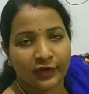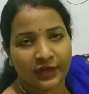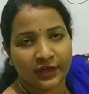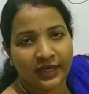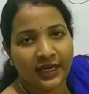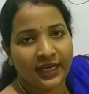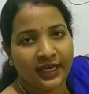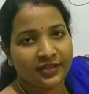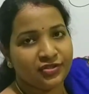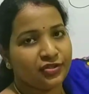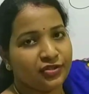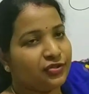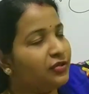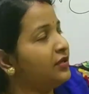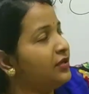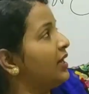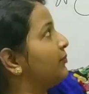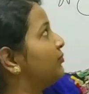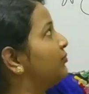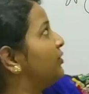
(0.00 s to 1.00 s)

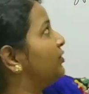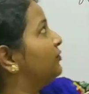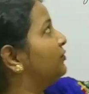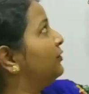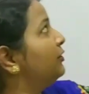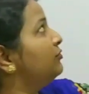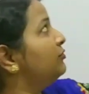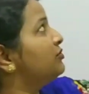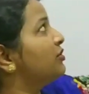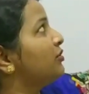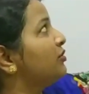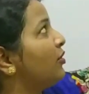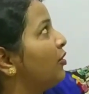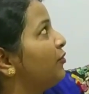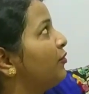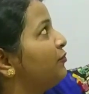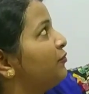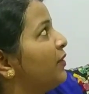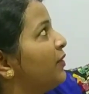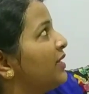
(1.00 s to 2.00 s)
fertilization, after fusion
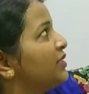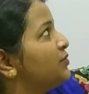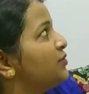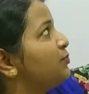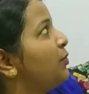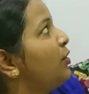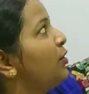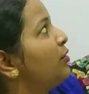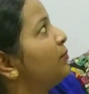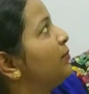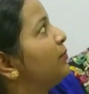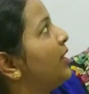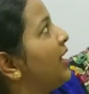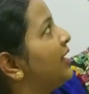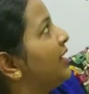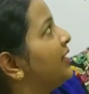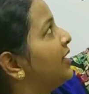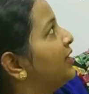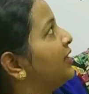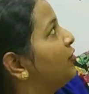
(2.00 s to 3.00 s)
of one sperm
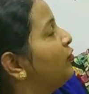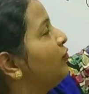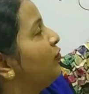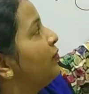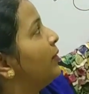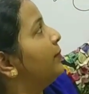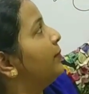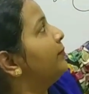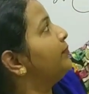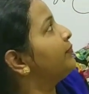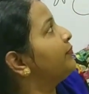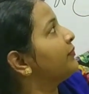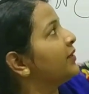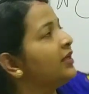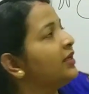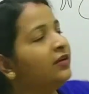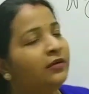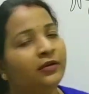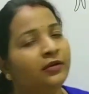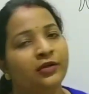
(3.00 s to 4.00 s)
and an ovum,
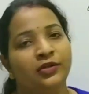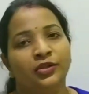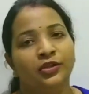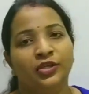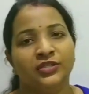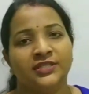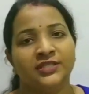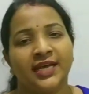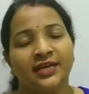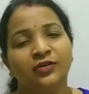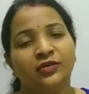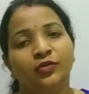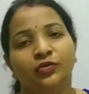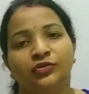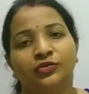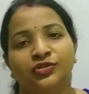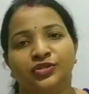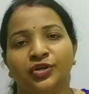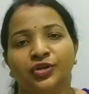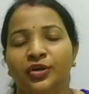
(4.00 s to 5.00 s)
the
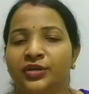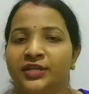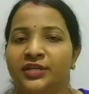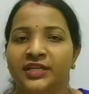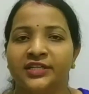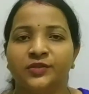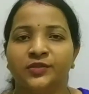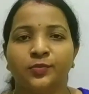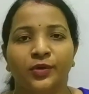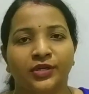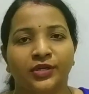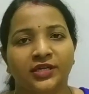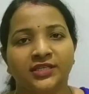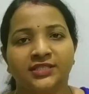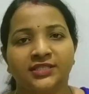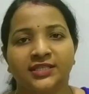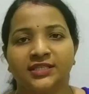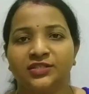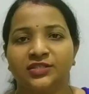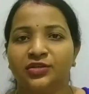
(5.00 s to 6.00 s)
zygote contains
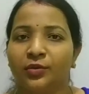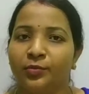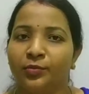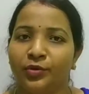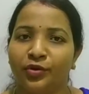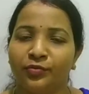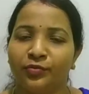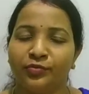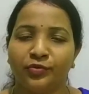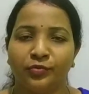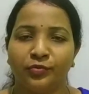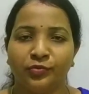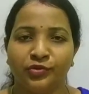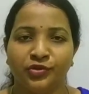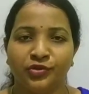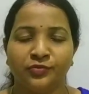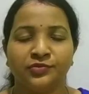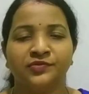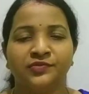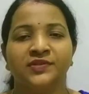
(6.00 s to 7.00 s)
46 number of
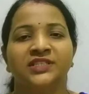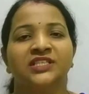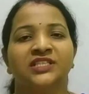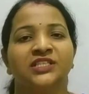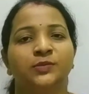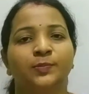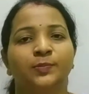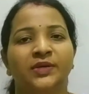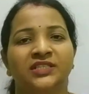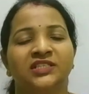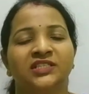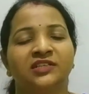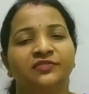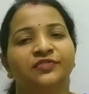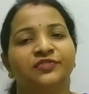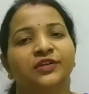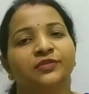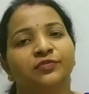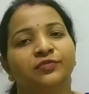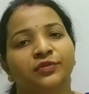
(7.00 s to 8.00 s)
chromosomes, which is
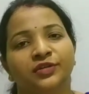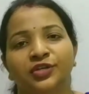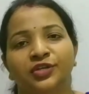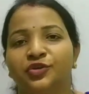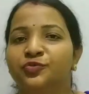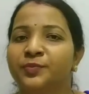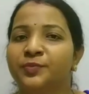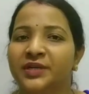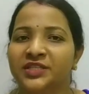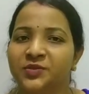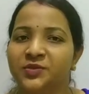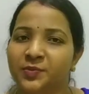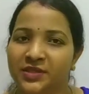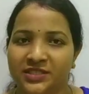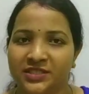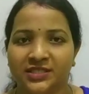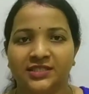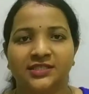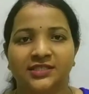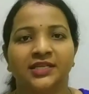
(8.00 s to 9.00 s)
specific for human
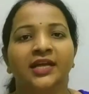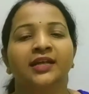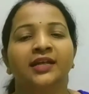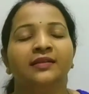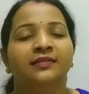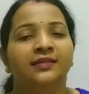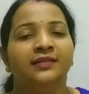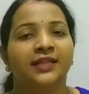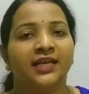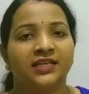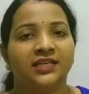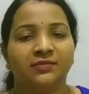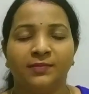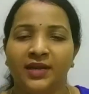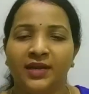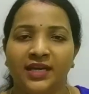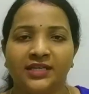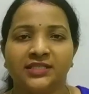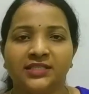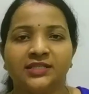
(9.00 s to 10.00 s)
species. That
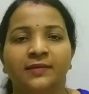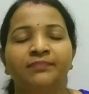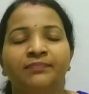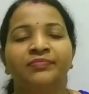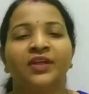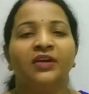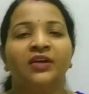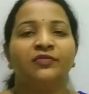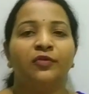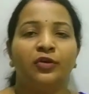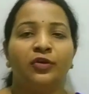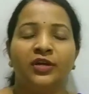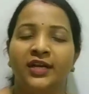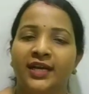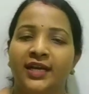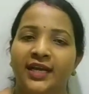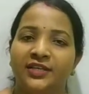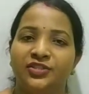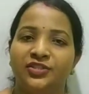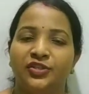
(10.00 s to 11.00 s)
means
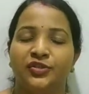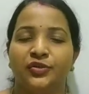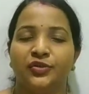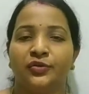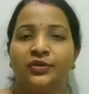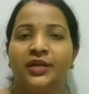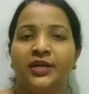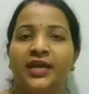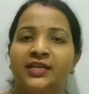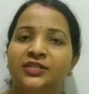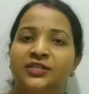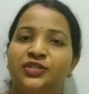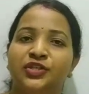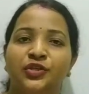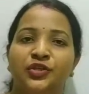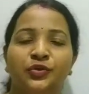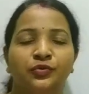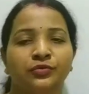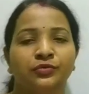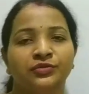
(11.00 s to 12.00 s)
fertilization
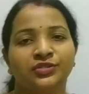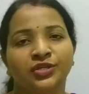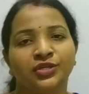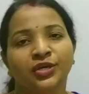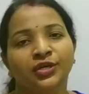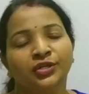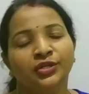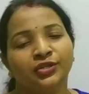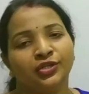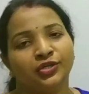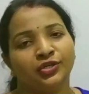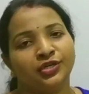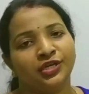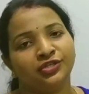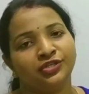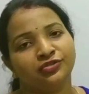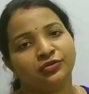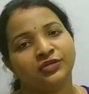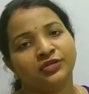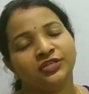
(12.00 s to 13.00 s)
ensures the
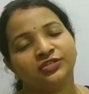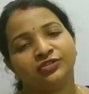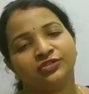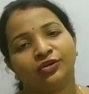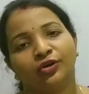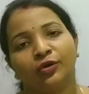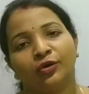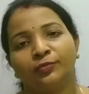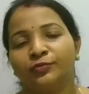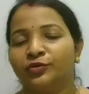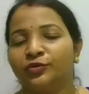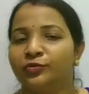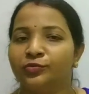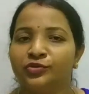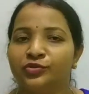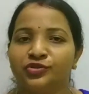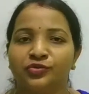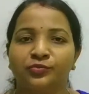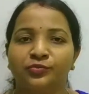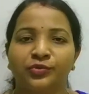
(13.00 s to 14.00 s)
restoration of
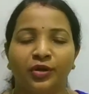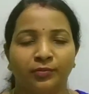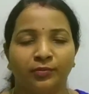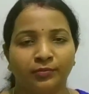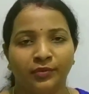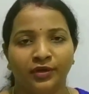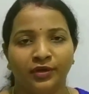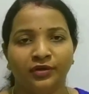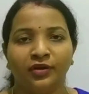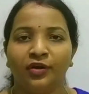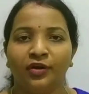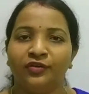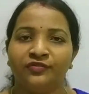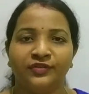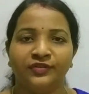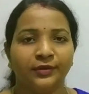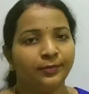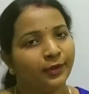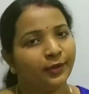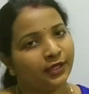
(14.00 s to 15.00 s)
chromosome number
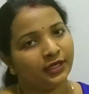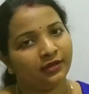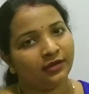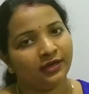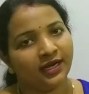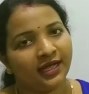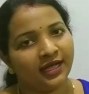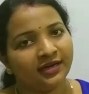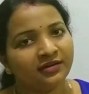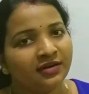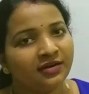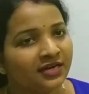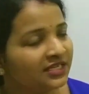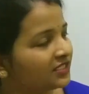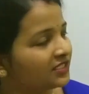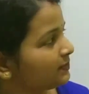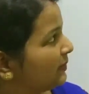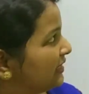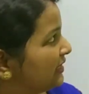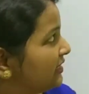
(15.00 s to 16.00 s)
of a particular
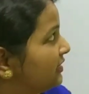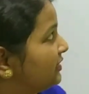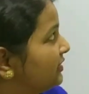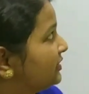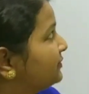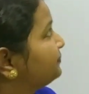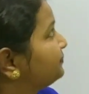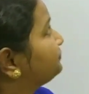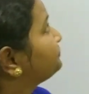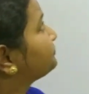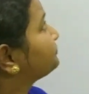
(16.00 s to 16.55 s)
species.